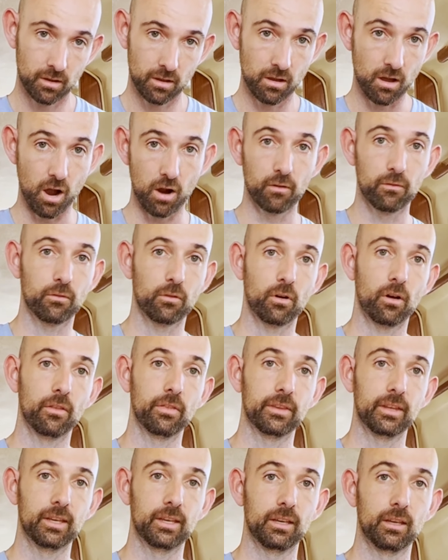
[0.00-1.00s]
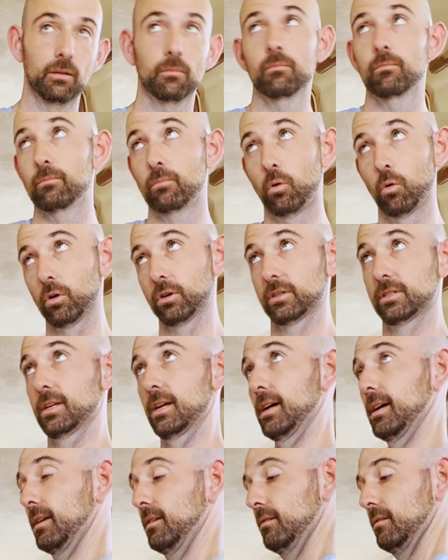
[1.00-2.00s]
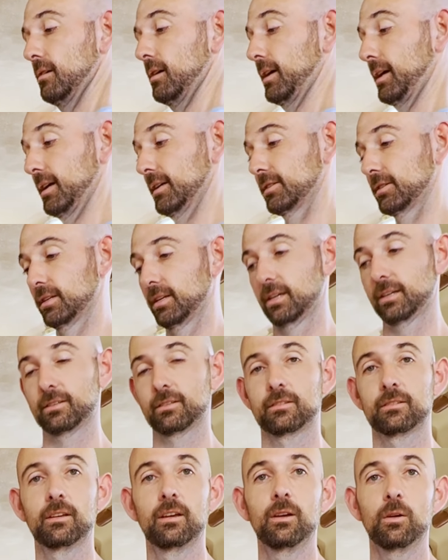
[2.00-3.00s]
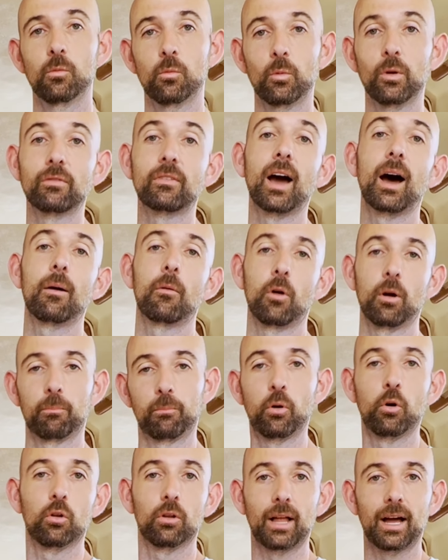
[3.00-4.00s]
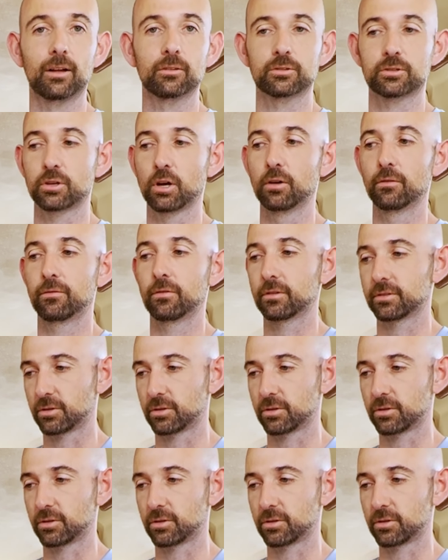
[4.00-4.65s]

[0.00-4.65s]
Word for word: Over on the port side, I guess it is, we've got a pull-out sofa,